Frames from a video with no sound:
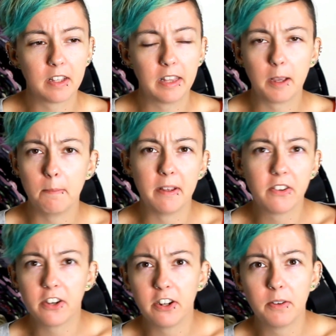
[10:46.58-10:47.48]
like a
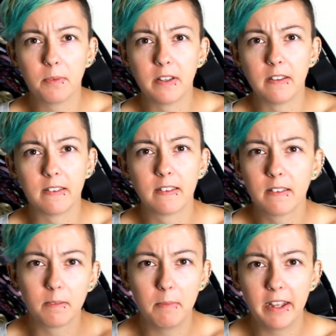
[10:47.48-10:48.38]
bittern was
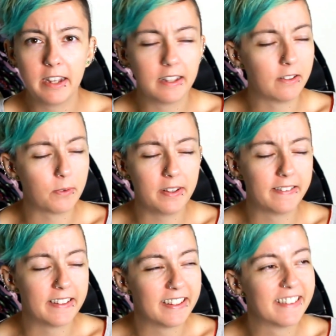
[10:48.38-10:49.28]
making
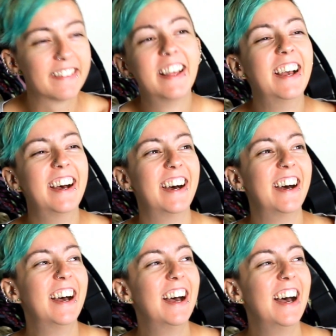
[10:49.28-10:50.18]
noises,
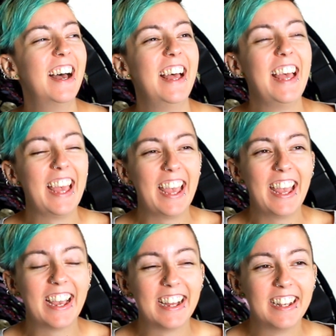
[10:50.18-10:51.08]

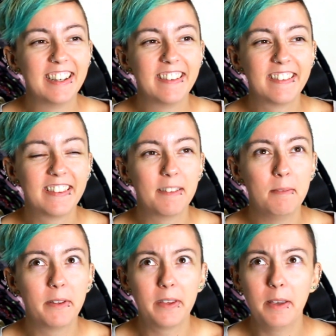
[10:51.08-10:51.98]
and the
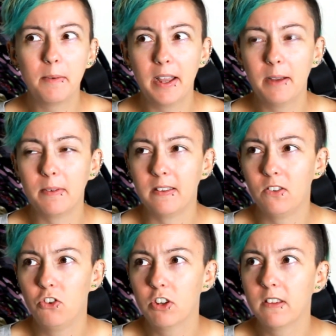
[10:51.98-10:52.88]
Milky Way was
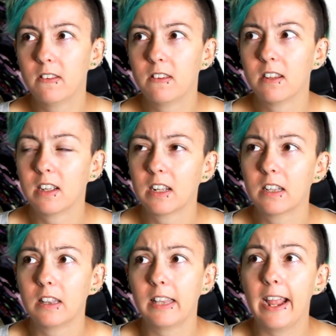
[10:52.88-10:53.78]
just
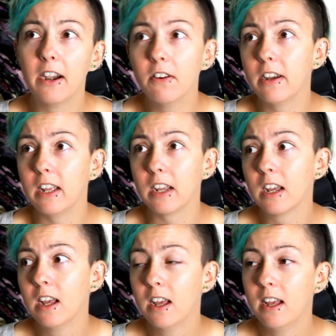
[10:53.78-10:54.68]

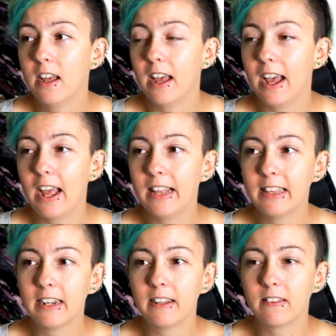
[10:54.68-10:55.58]
glaring. And
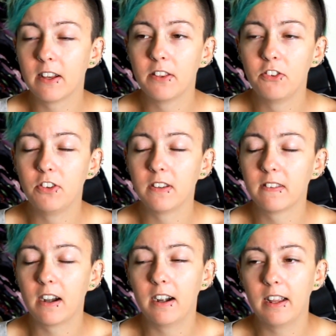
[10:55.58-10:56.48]
then I saw the shooting
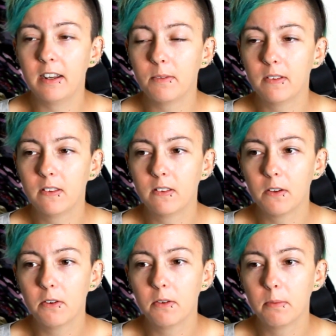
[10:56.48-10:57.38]
star, and it was
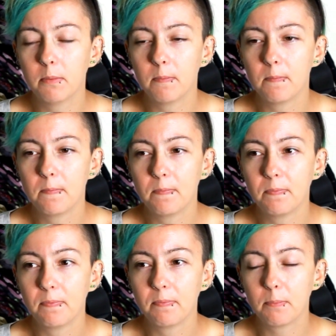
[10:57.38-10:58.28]
so
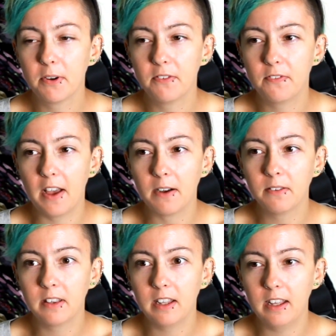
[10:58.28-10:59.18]

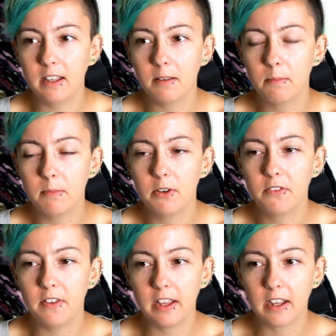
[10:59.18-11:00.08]
profoundly
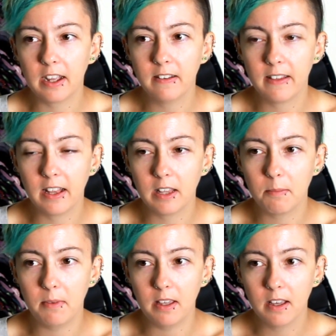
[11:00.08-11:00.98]
moving and
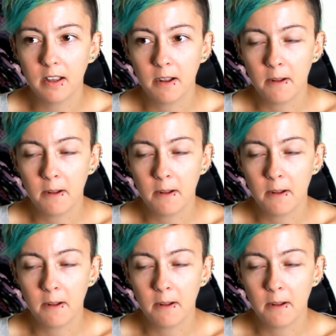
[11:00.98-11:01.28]
telling me,